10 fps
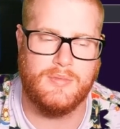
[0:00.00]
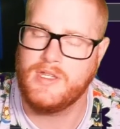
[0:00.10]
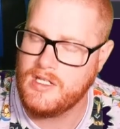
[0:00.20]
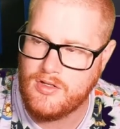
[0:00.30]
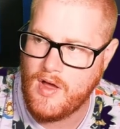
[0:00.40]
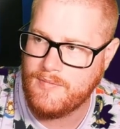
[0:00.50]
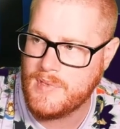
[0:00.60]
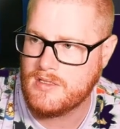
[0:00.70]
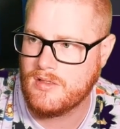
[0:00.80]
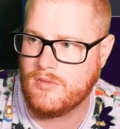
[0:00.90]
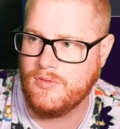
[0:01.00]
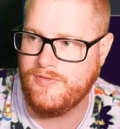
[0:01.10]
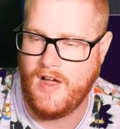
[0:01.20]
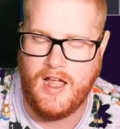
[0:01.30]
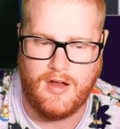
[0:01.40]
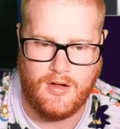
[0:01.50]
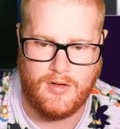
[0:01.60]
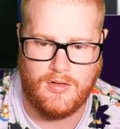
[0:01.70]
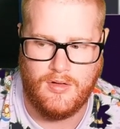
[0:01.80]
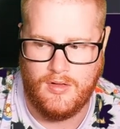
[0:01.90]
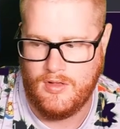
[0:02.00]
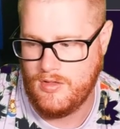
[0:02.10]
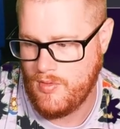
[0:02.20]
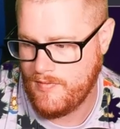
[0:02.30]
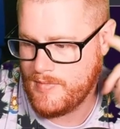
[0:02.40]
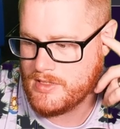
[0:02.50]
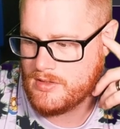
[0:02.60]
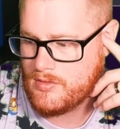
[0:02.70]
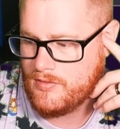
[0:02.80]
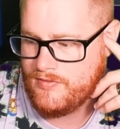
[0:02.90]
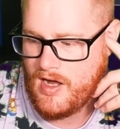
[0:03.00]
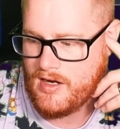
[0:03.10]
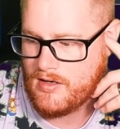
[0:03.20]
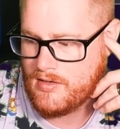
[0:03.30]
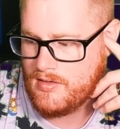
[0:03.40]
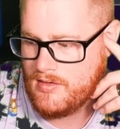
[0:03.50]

but then you have Mystical Fire. You have Mystical Fire.